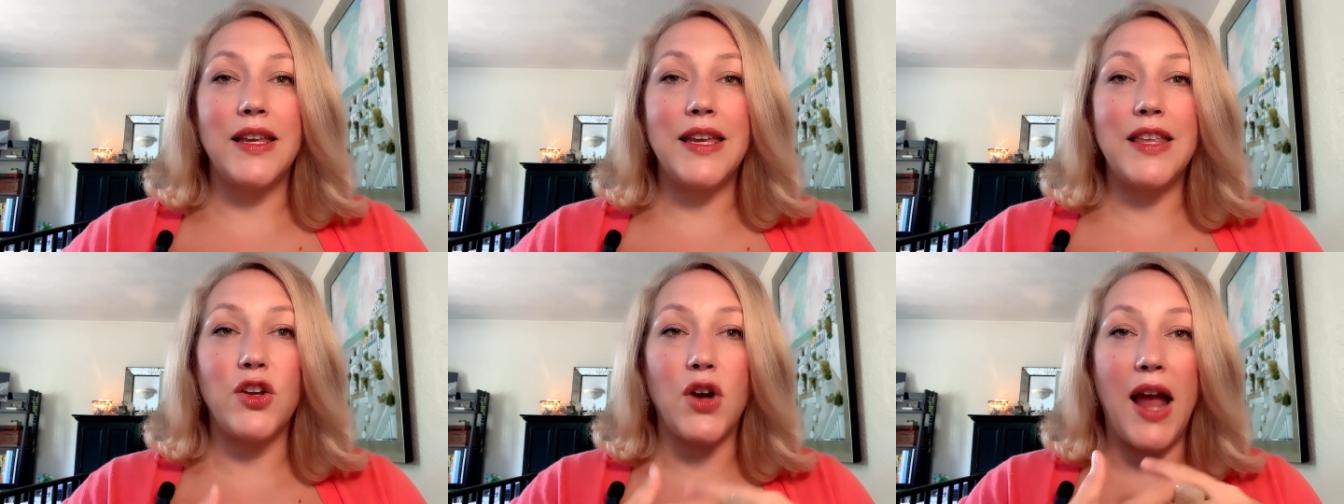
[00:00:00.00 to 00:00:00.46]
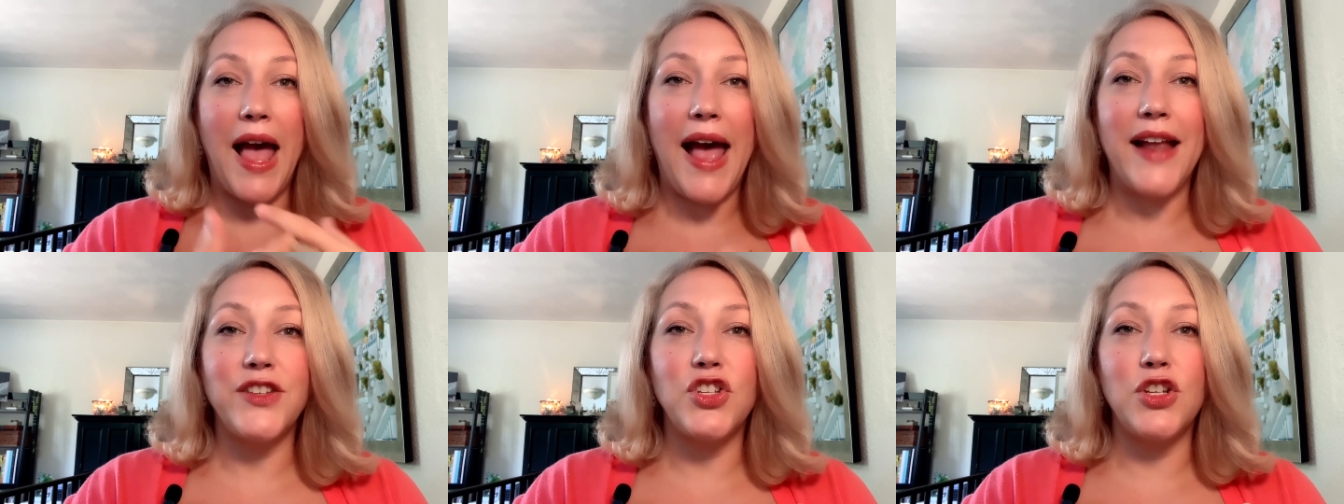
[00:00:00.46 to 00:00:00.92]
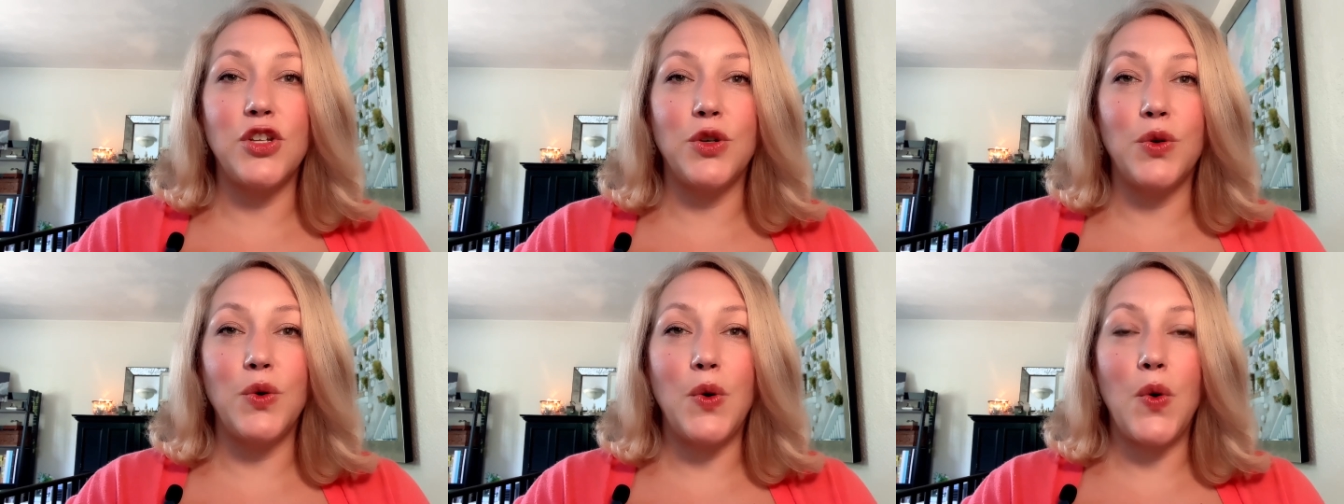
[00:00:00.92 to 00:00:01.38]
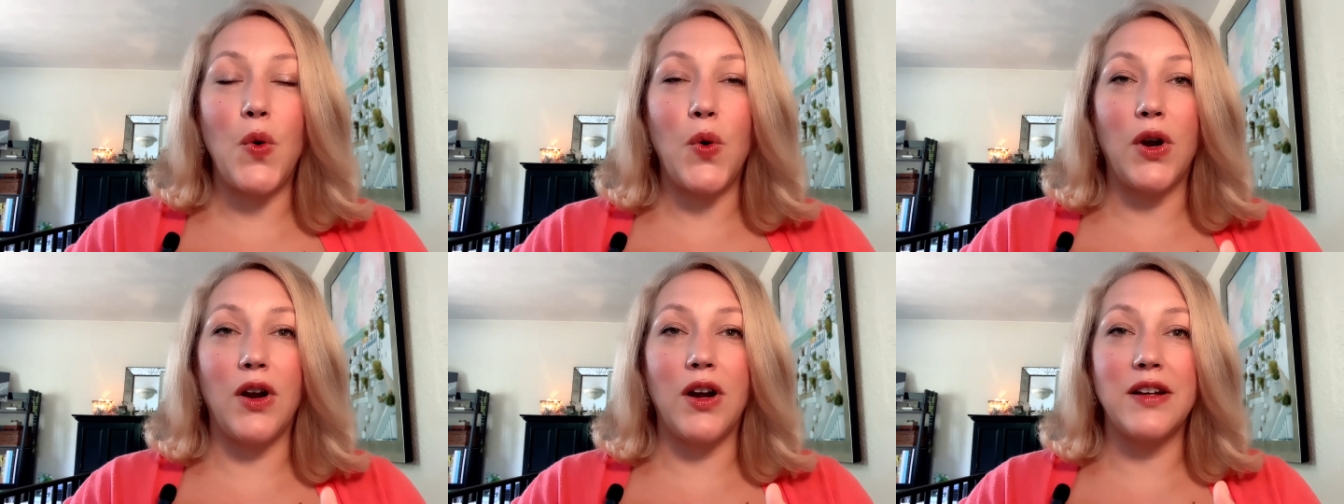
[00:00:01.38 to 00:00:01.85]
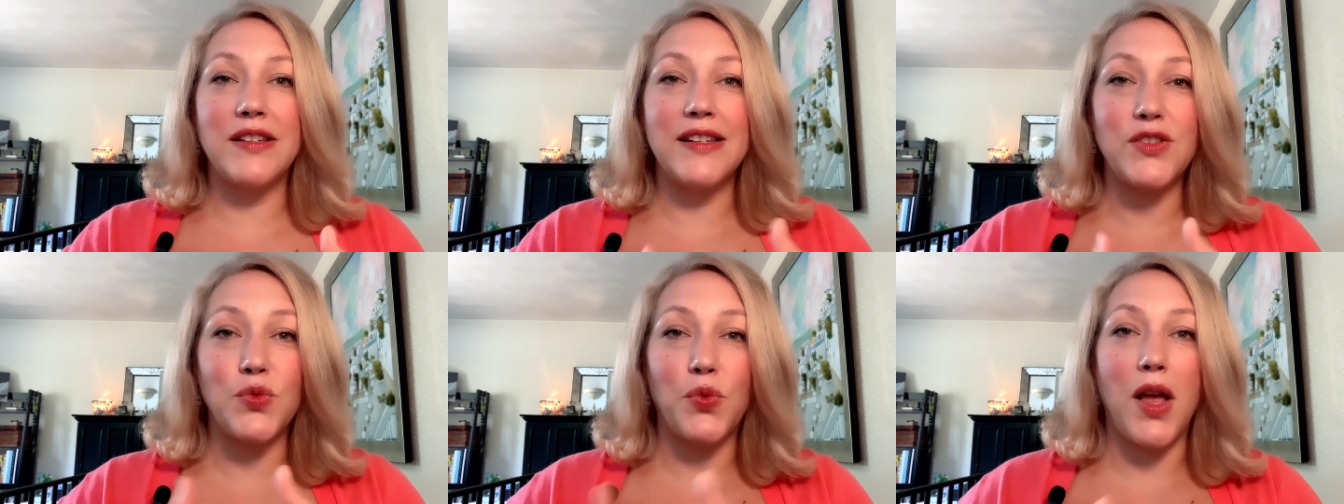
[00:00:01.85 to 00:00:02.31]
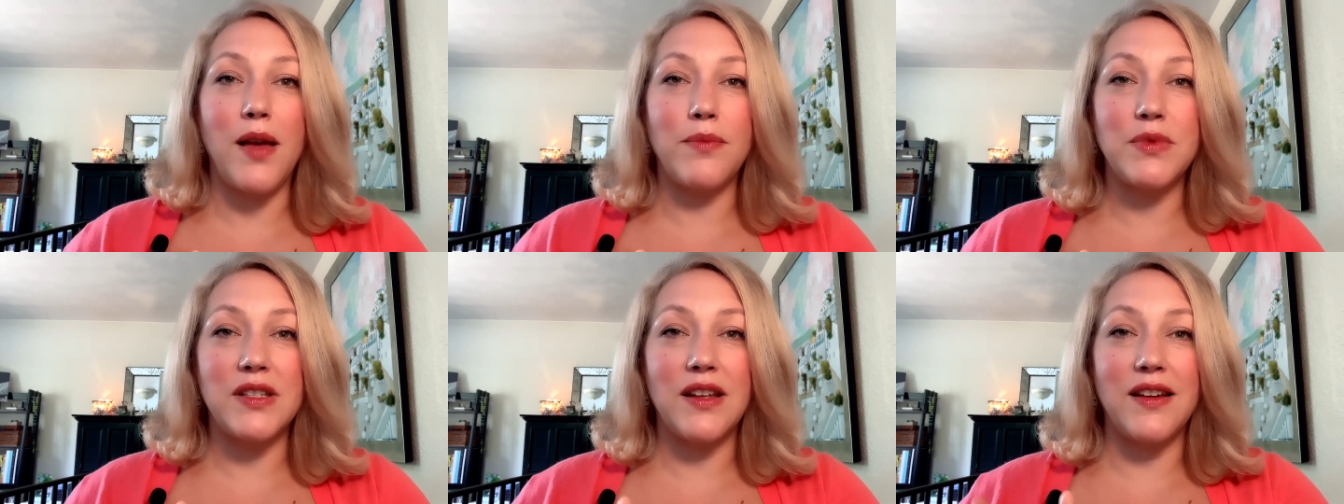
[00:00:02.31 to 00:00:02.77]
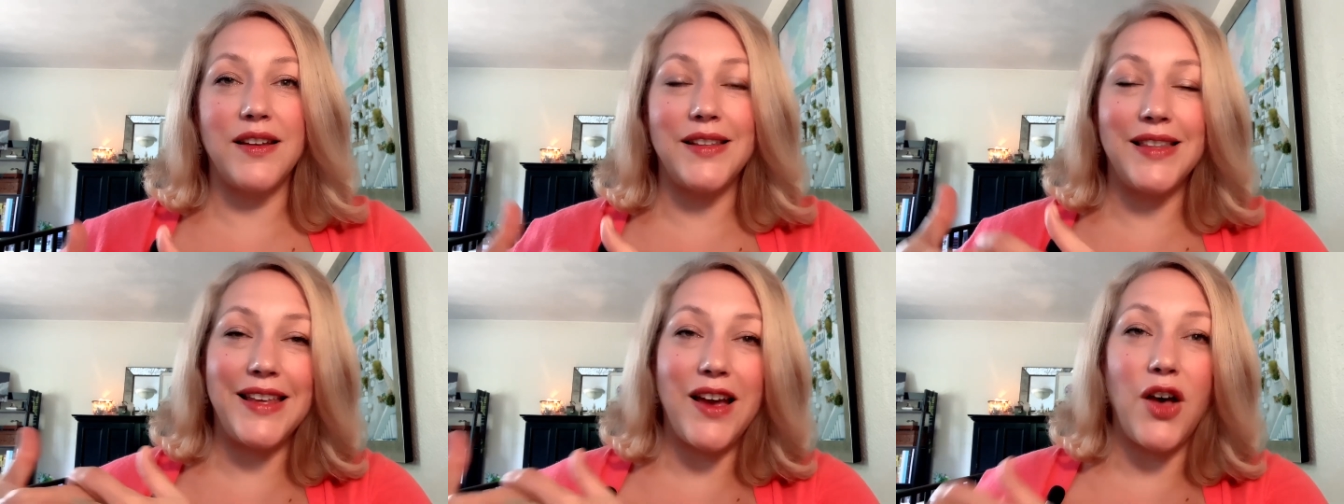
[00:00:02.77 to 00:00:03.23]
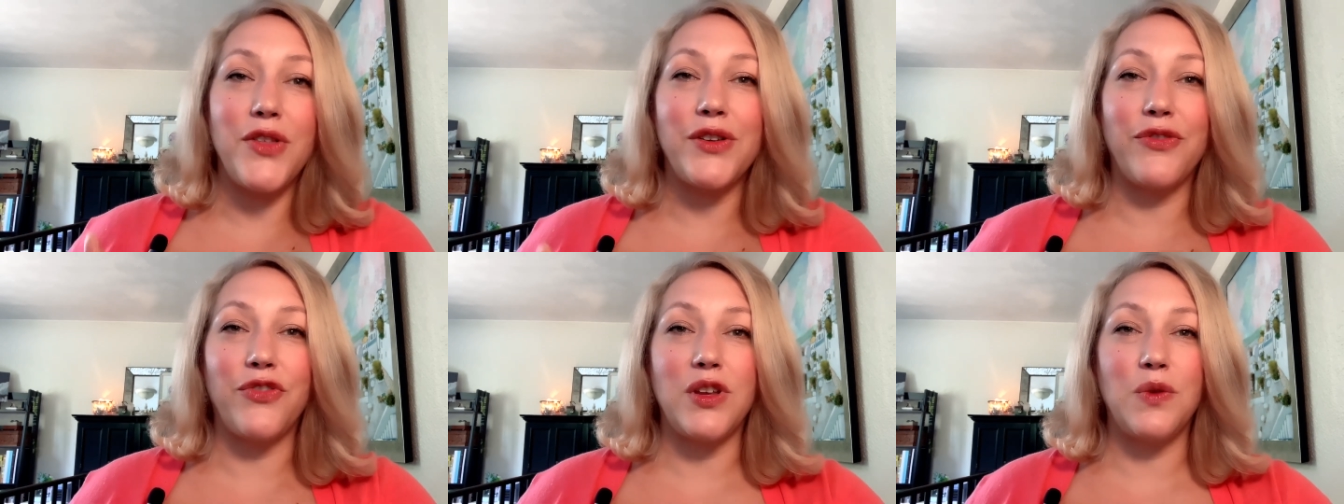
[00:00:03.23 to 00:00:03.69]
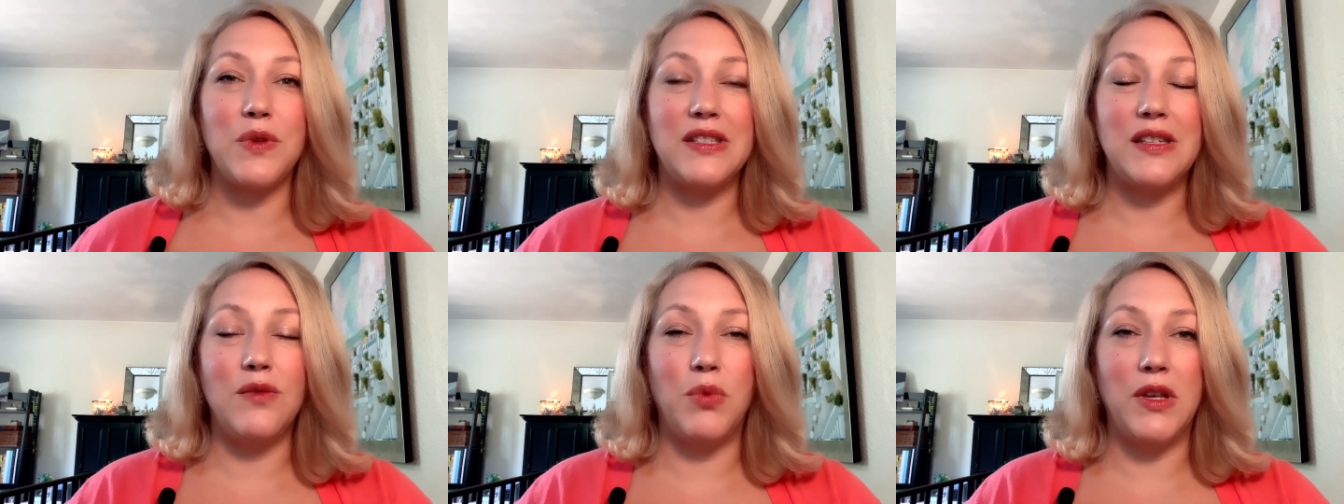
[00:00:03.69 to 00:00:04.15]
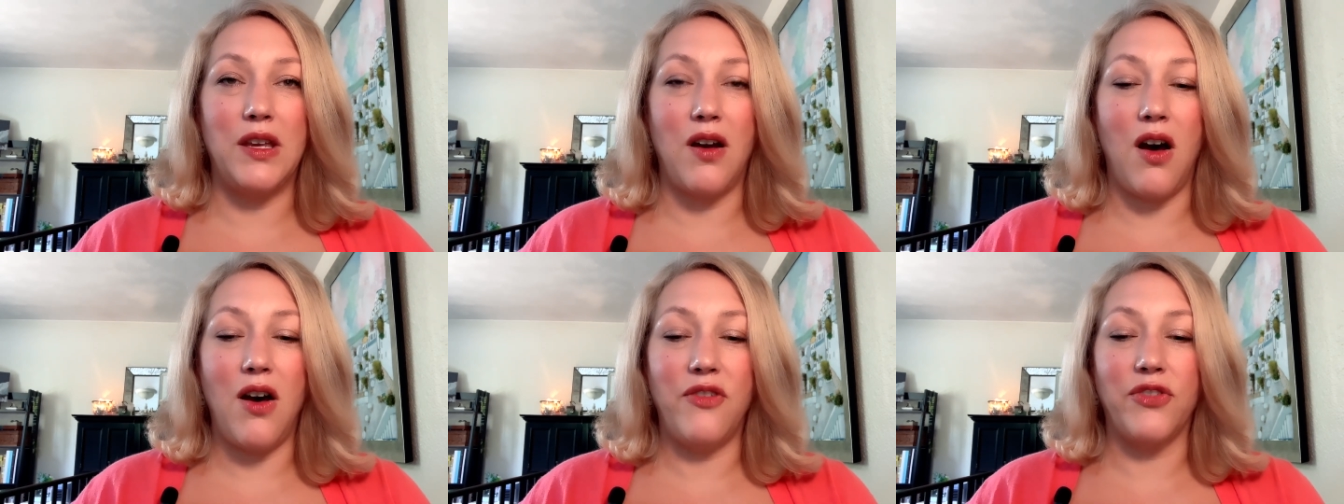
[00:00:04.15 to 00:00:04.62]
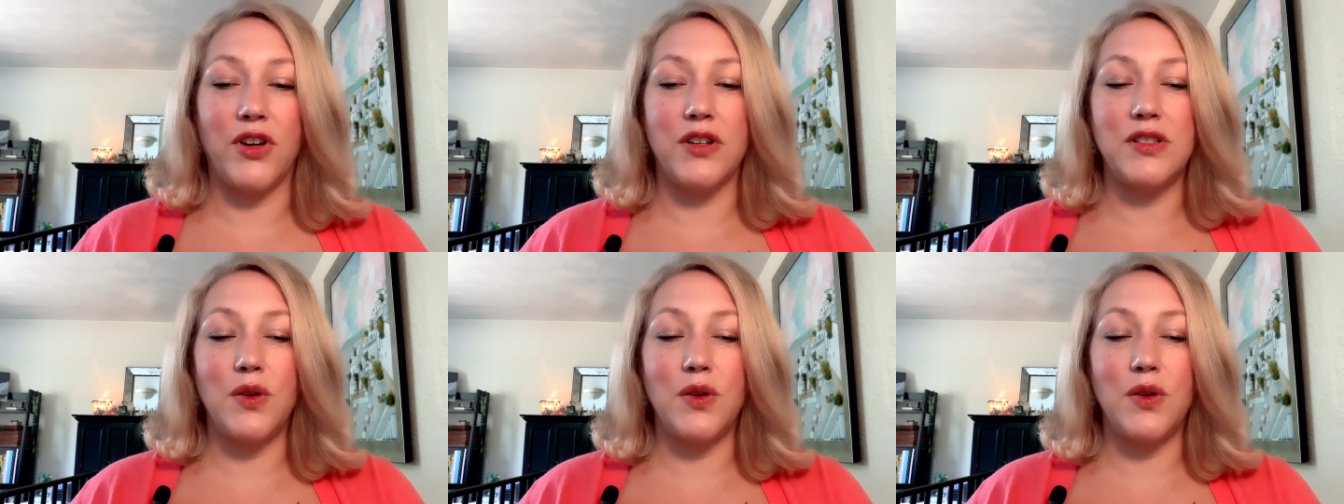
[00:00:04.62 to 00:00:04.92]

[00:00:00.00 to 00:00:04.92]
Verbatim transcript: either add to or disrupt the other frequency being offered.